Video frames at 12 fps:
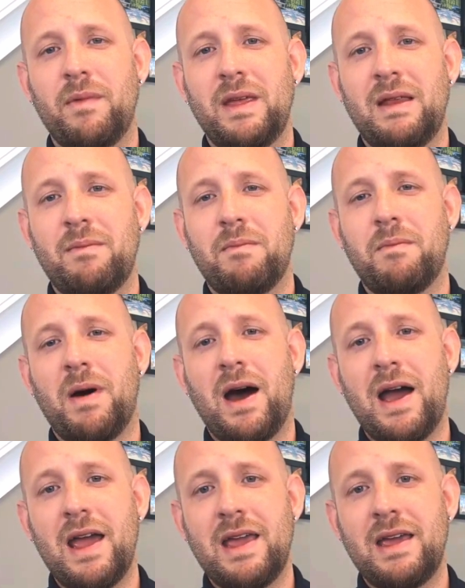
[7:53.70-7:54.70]
In
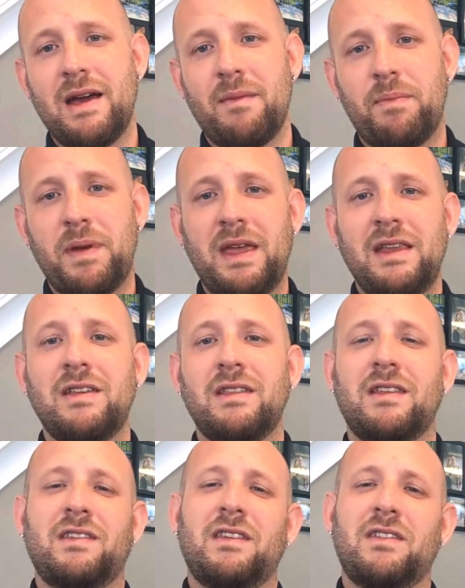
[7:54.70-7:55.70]
my
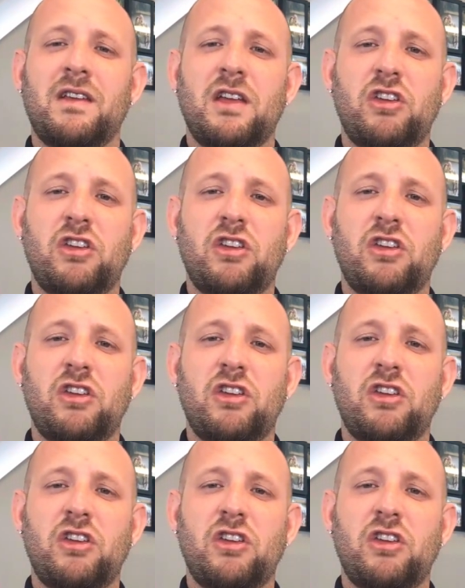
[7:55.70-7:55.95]
opinion, this isn't